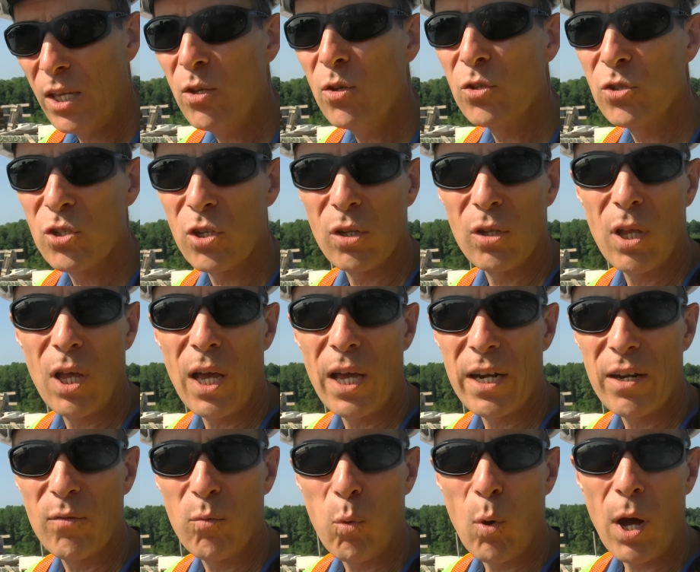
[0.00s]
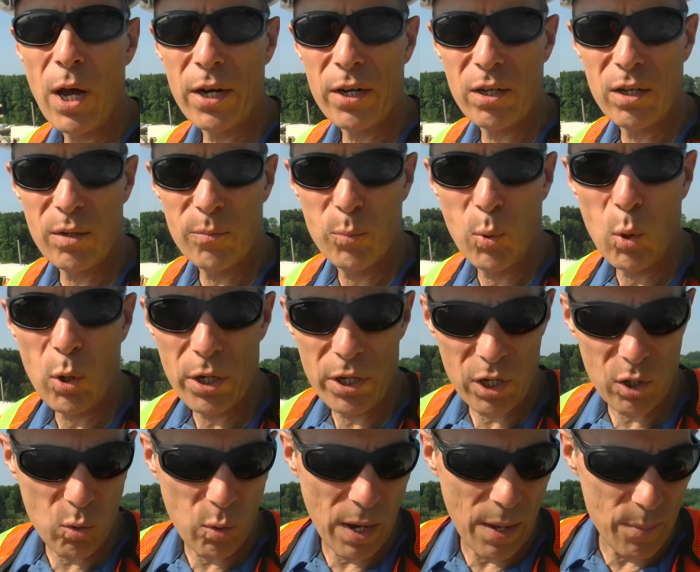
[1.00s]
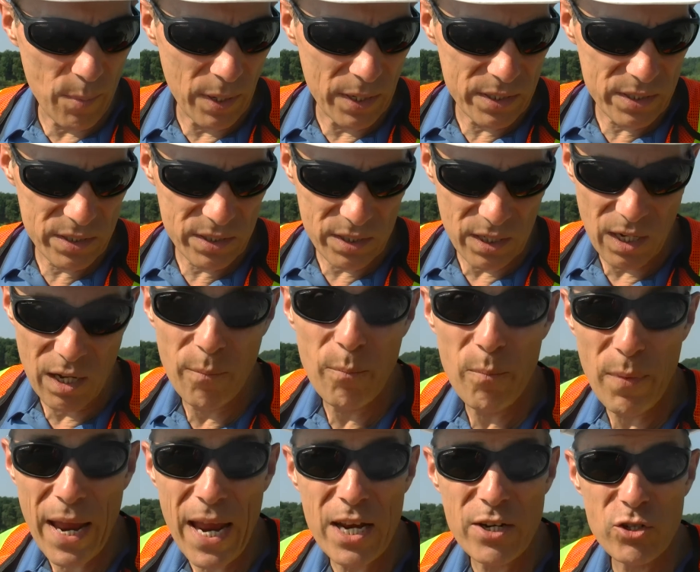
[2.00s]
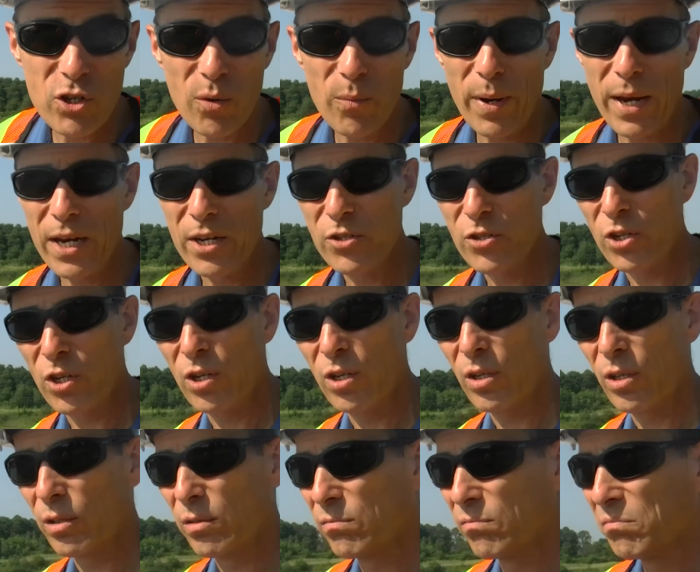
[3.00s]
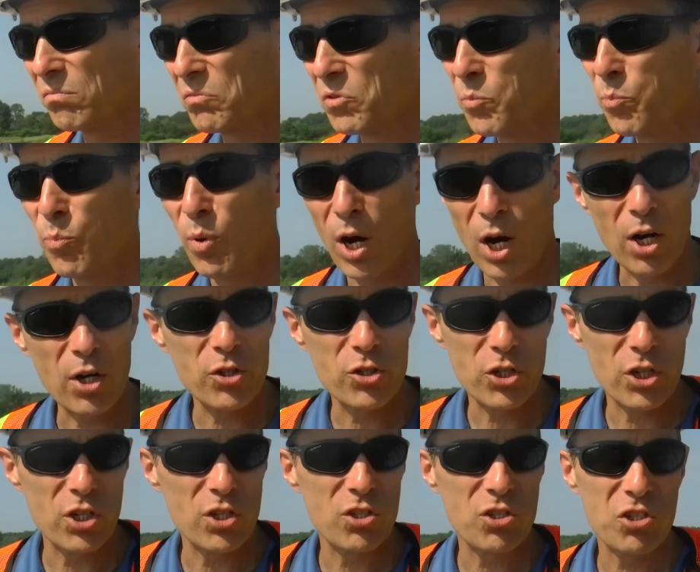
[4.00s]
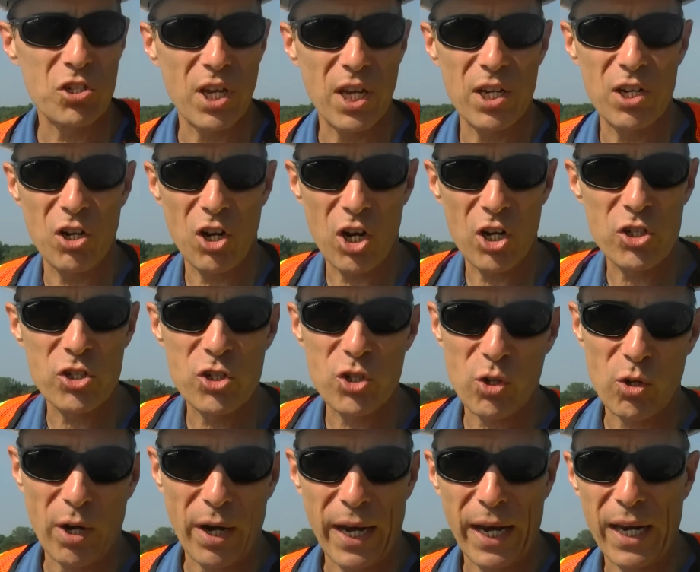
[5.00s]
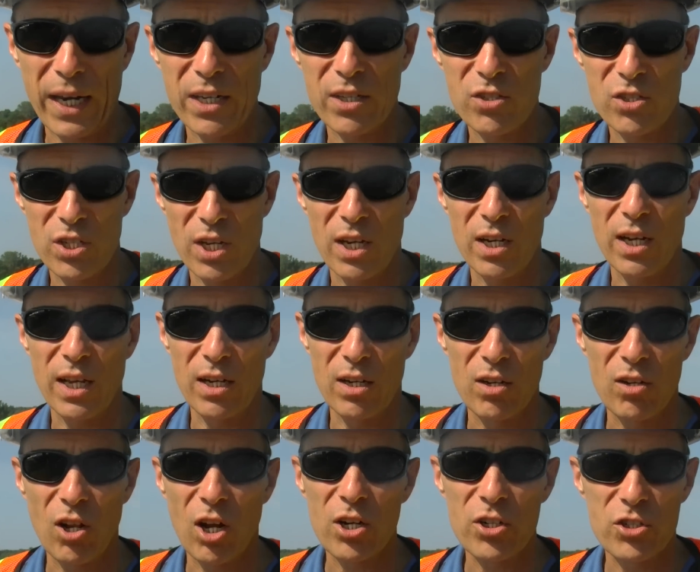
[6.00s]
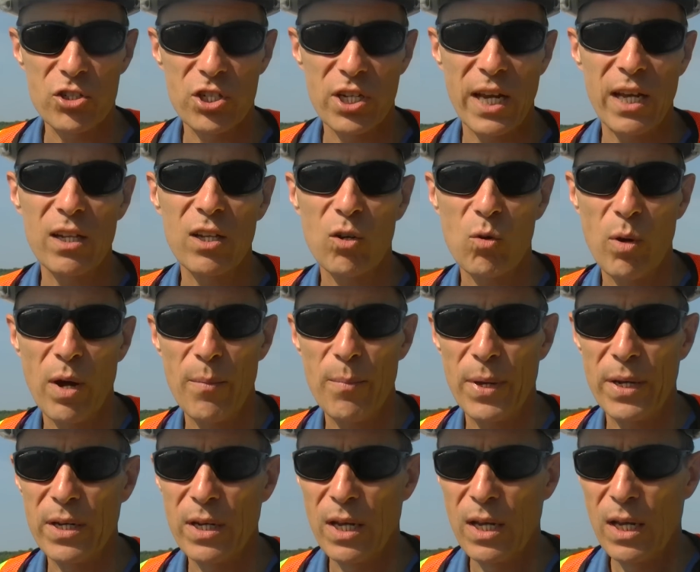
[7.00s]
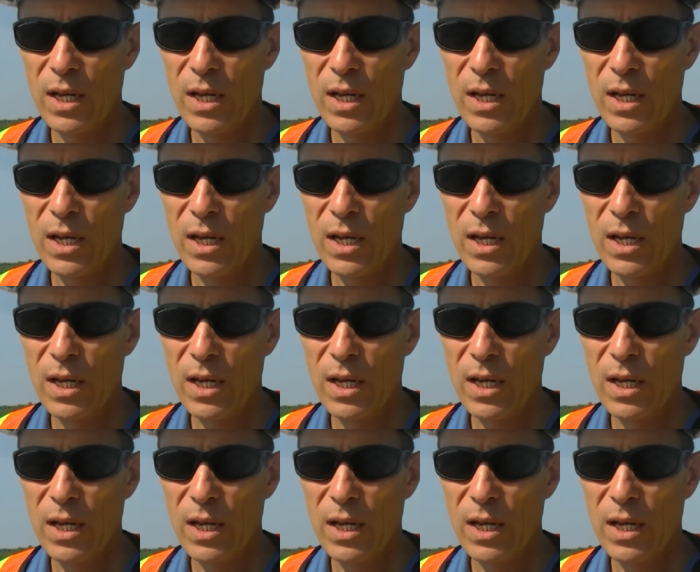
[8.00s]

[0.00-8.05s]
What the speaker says: used a lot of waterborne equipment, major barges and large cranes and large-scale equipment